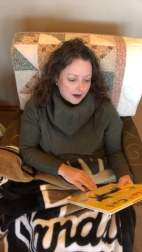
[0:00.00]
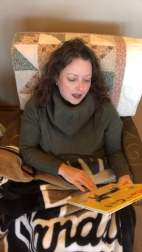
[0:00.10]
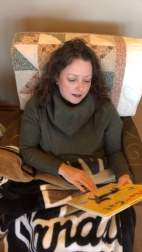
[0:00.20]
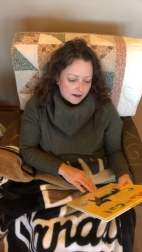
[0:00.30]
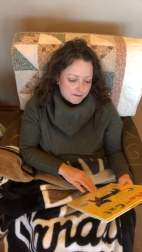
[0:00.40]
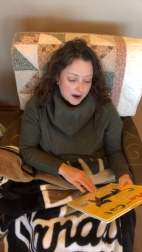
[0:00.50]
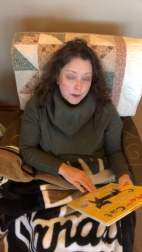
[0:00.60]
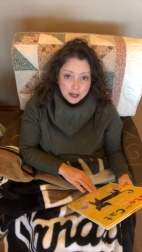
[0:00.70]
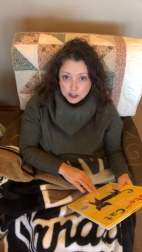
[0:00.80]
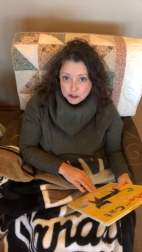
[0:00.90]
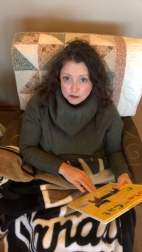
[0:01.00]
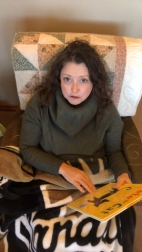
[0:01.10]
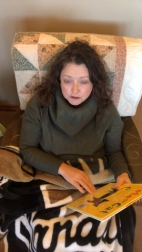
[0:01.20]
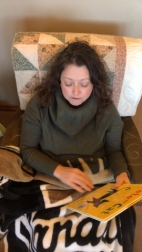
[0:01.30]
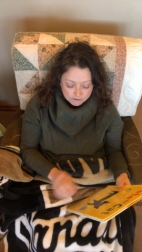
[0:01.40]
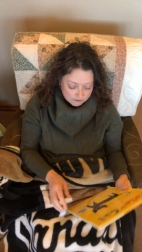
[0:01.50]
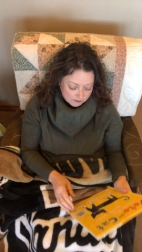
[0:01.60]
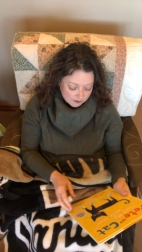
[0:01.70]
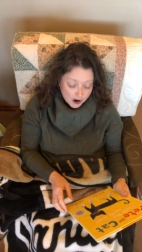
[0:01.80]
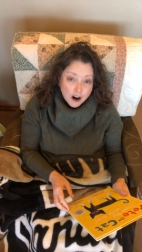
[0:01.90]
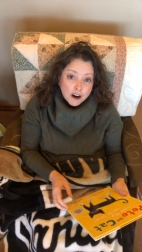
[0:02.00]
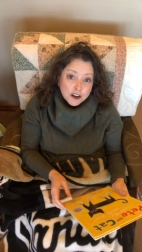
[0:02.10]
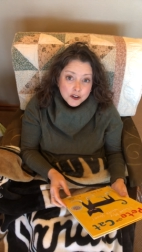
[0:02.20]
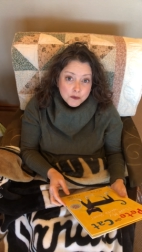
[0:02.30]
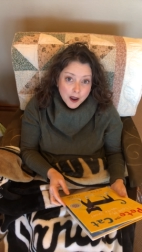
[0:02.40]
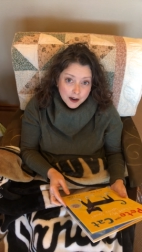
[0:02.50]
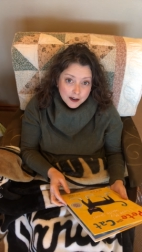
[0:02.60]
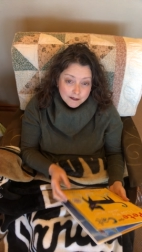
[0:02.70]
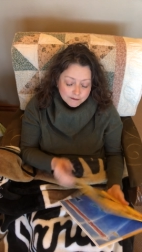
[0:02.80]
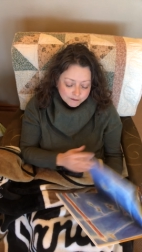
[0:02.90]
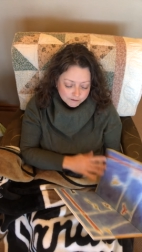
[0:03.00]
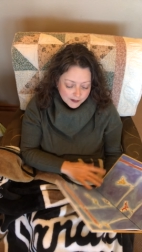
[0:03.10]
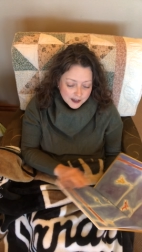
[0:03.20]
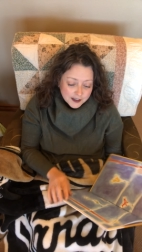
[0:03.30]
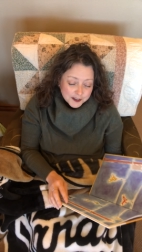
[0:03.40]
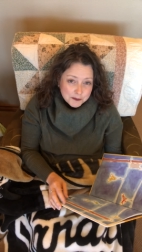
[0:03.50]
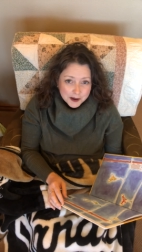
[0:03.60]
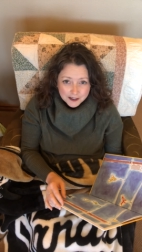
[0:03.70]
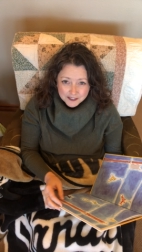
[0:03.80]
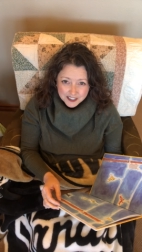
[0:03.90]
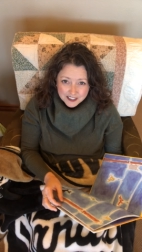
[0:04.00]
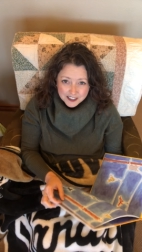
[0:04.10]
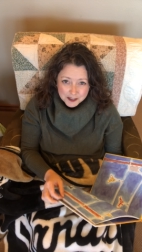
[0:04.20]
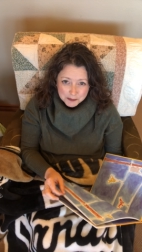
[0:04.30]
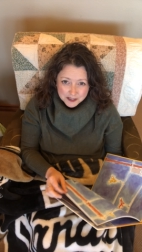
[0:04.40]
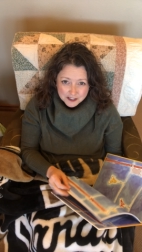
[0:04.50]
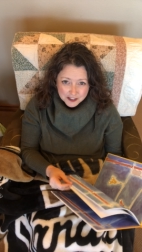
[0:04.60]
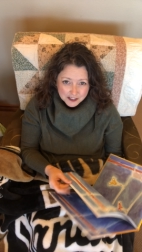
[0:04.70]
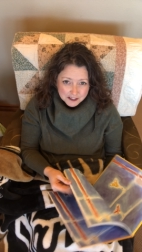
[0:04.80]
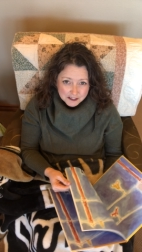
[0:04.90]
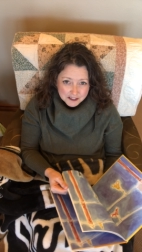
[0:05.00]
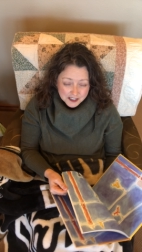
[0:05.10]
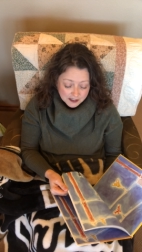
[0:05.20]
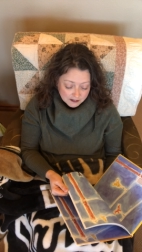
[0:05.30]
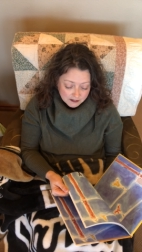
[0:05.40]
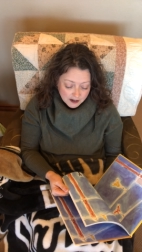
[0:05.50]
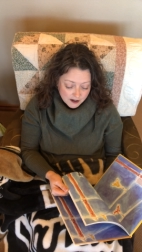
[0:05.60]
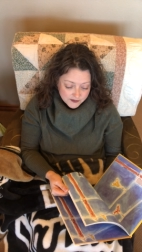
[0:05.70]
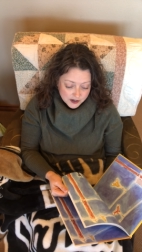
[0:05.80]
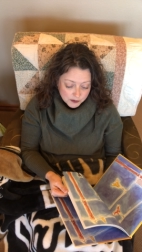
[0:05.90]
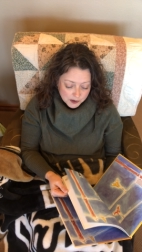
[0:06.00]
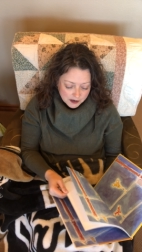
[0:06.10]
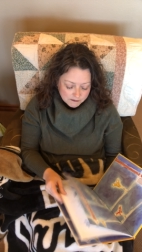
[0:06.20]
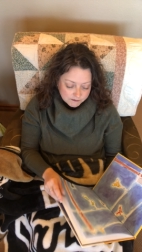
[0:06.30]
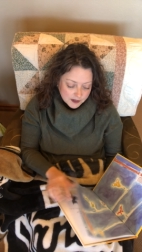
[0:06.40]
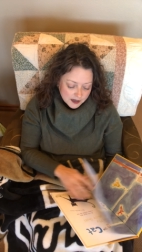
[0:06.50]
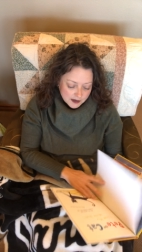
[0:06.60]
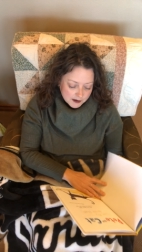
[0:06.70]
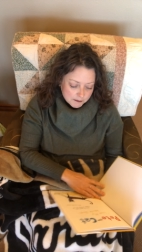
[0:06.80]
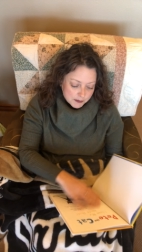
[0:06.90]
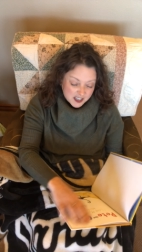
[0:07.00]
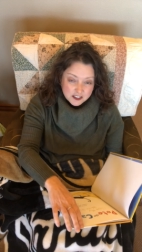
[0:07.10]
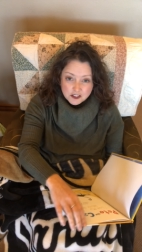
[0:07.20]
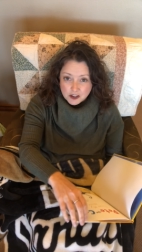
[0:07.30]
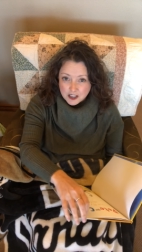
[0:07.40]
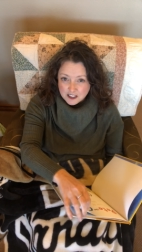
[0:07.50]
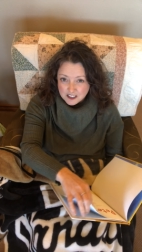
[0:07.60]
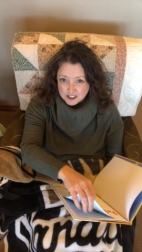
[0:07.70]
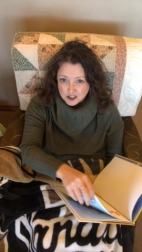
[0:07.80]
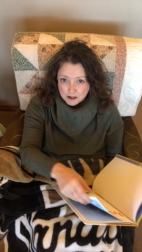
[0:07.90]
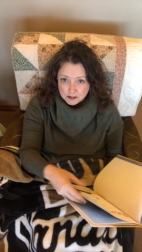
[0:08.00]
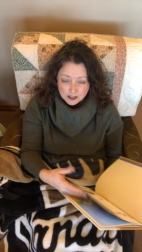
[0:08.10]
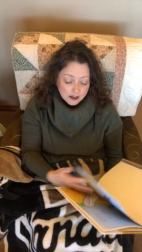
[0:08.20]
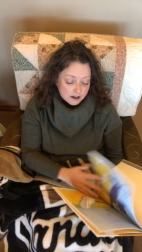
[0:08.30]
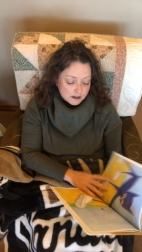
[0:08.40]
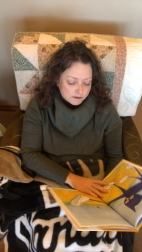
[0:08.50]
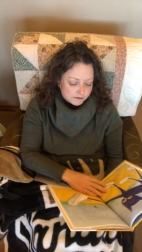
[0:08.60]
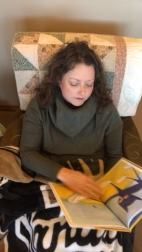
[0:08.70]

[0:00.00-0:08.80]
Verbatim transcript: I love my white shoes. Are you ready? You might even get to hear Mrs. Schotzko sing not very well, but it's okay because I try really hard.